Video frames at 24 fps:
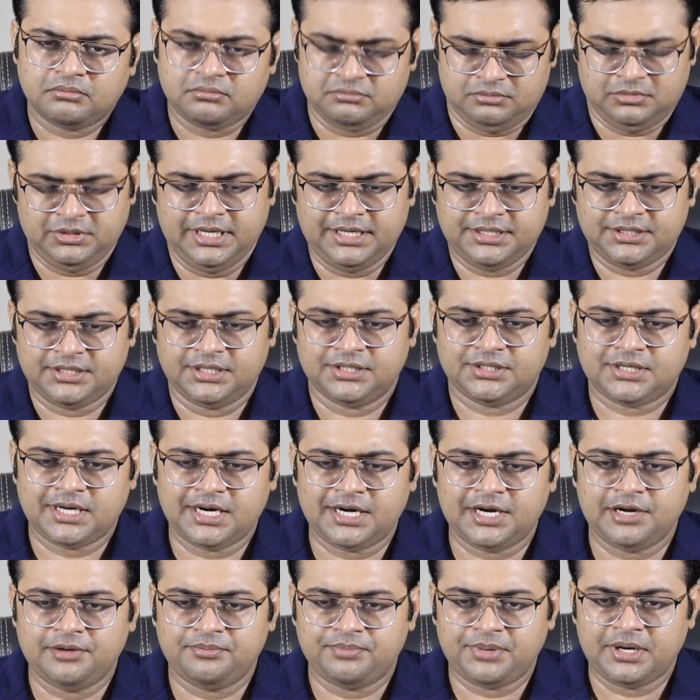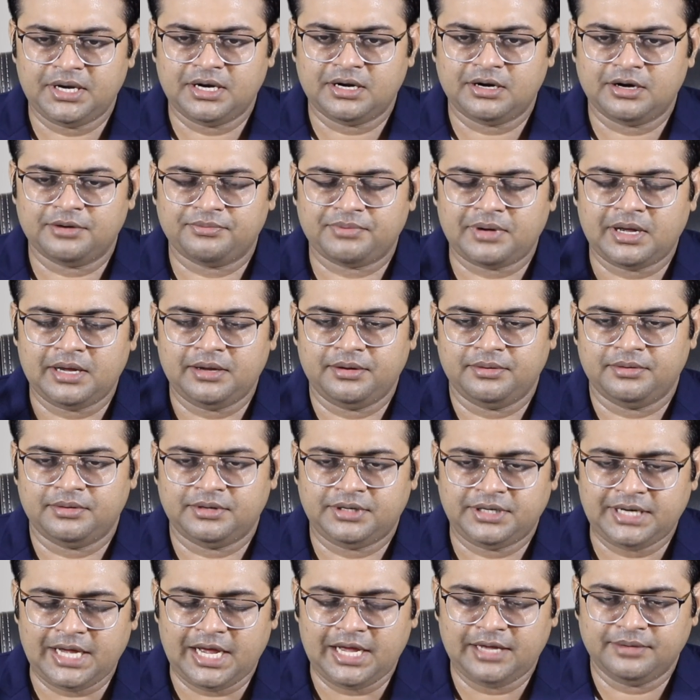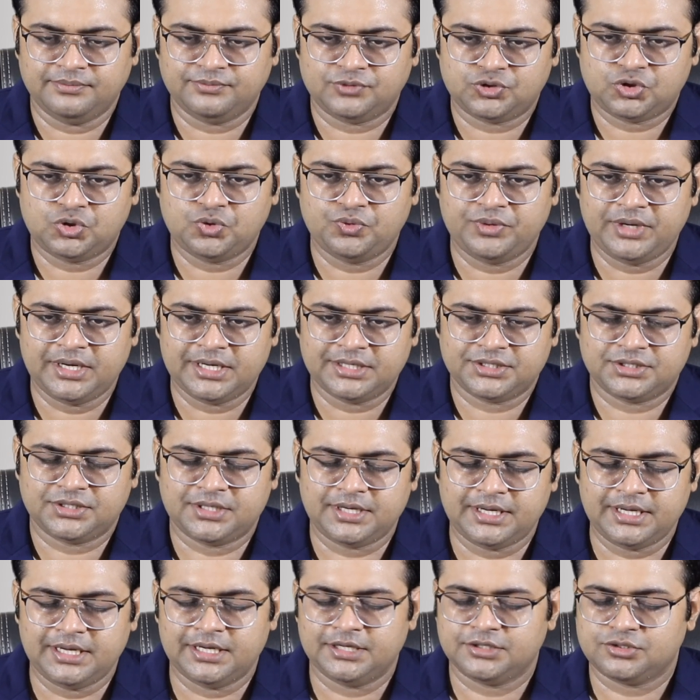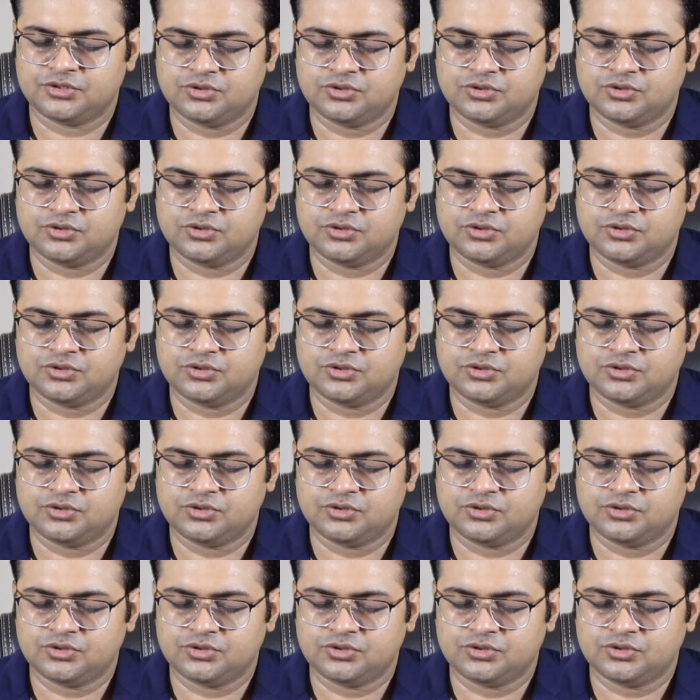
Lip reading: let's say, certain period of times, 2 years, 3 years.